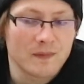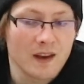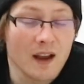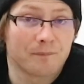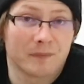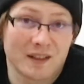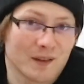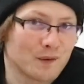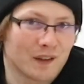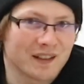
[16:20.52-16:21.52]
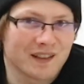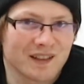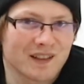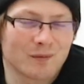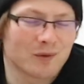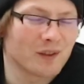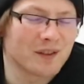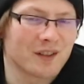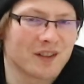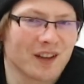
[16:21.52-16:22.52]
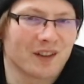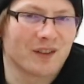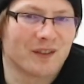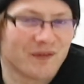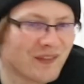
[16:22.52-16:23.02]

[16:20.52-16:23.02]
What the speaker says: and don't forget to subscribe to the channel